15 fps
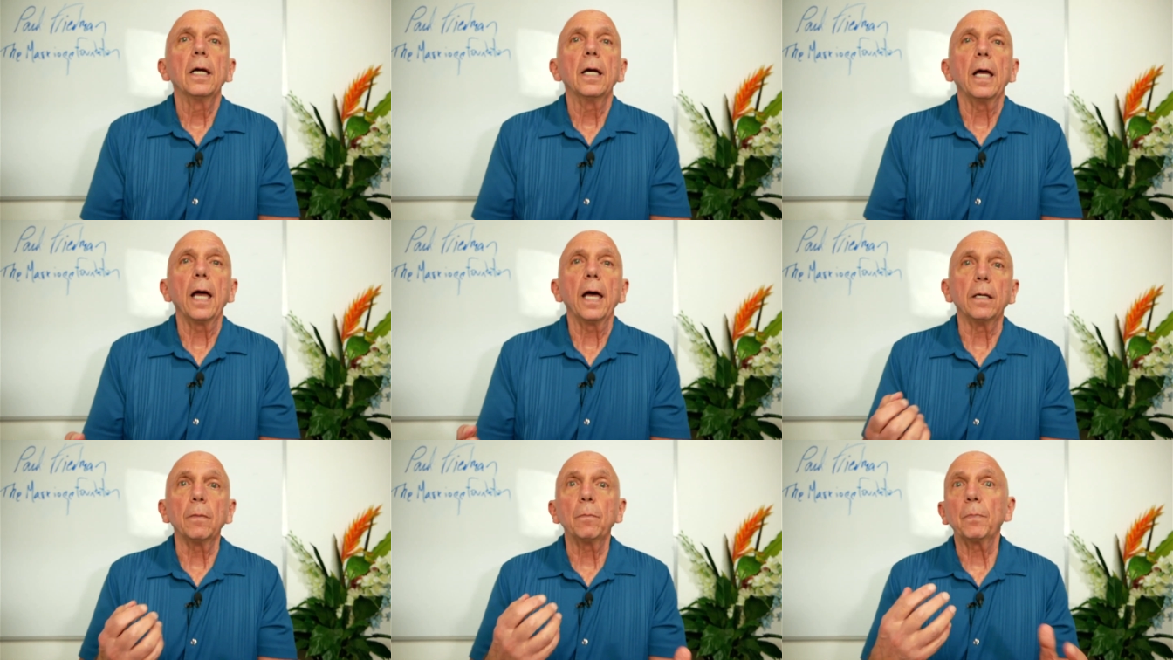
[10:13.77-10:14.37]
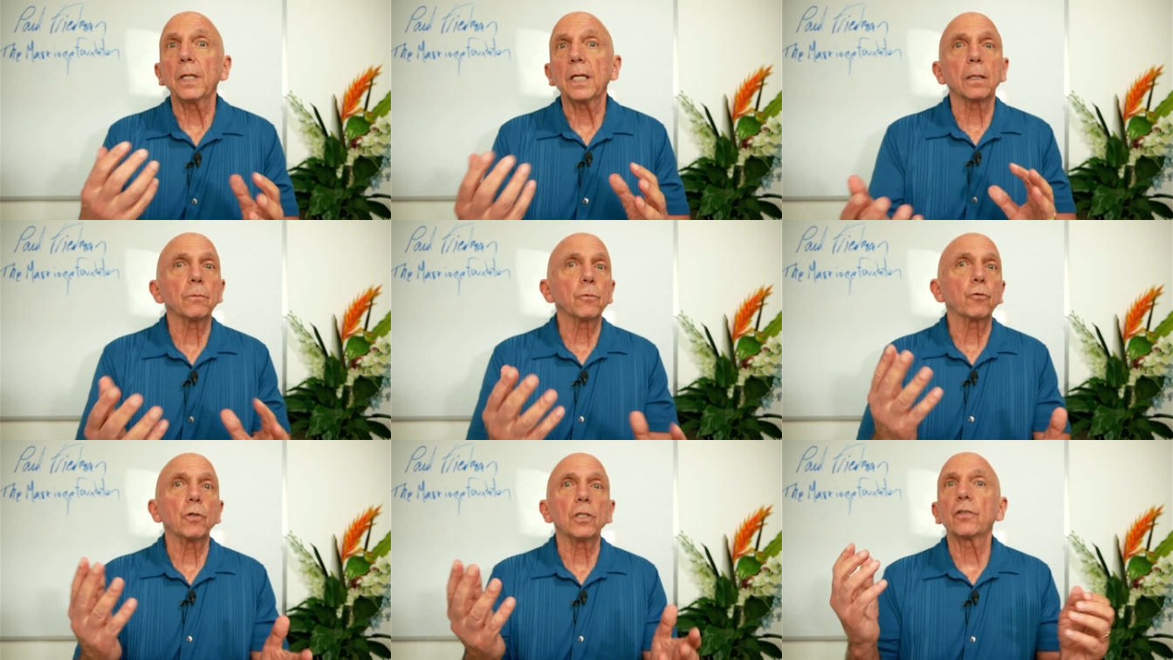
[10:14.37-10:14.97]
And it becomes
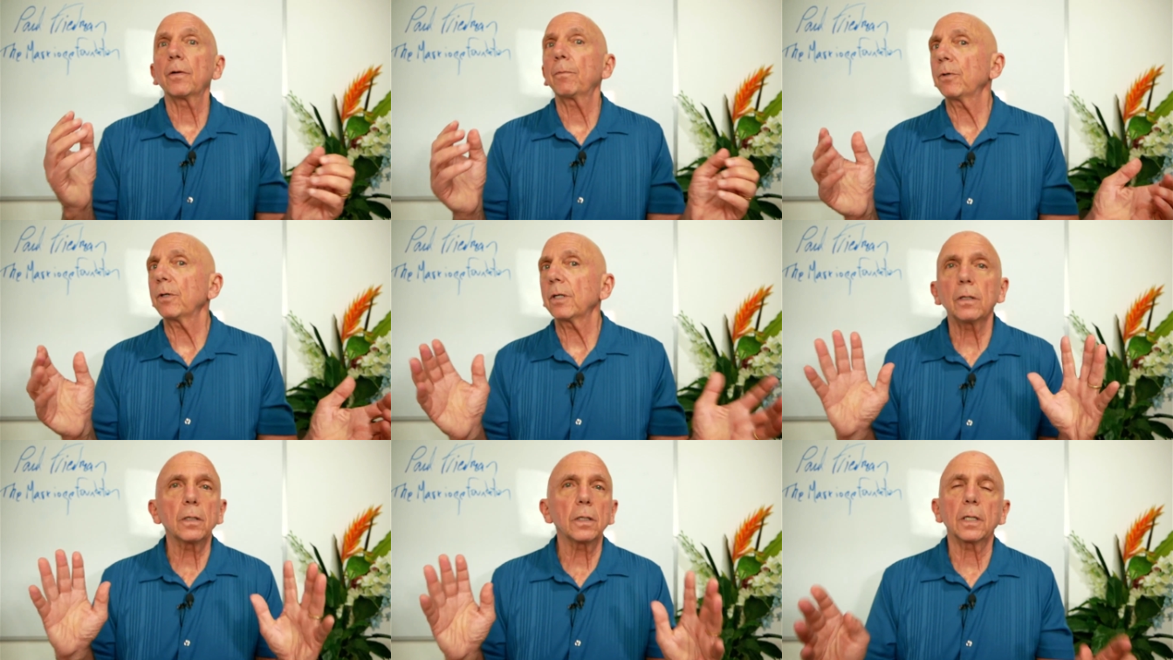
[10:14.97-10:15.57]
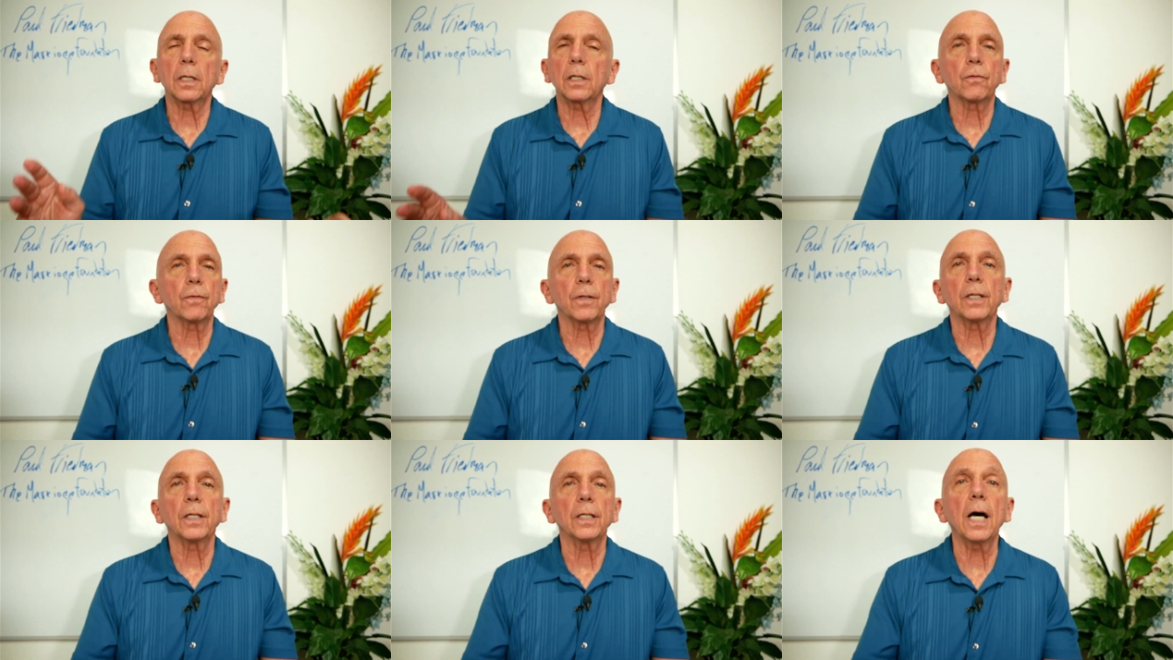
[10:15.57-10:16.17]
reciprocal, it gets
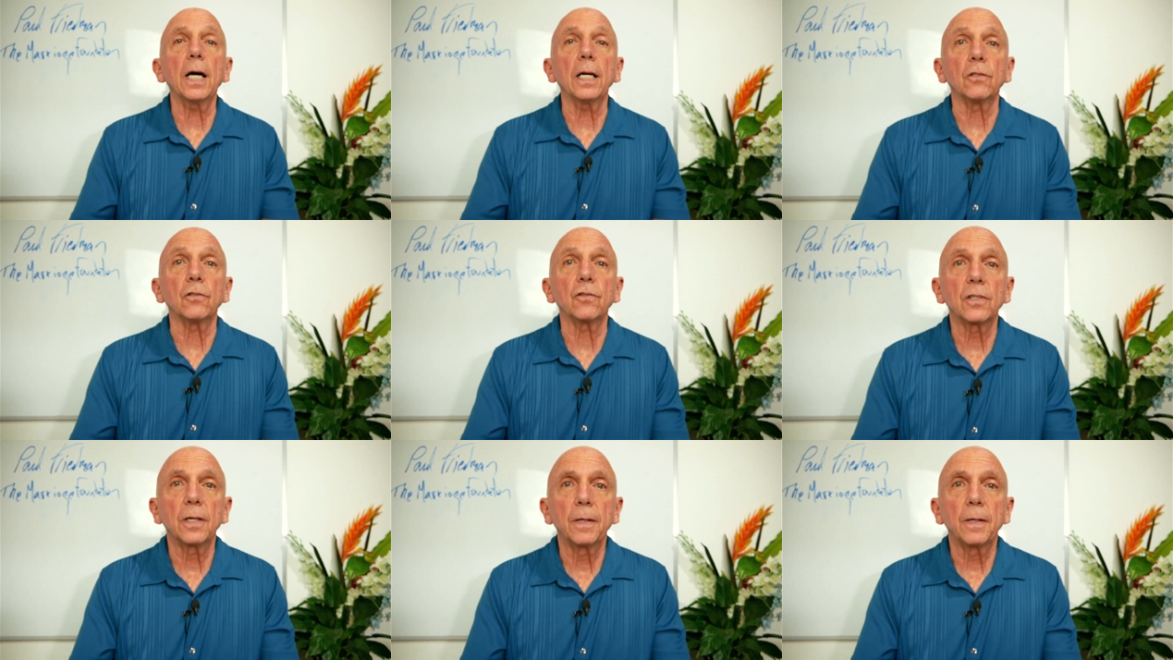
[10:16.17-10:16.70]
very nice.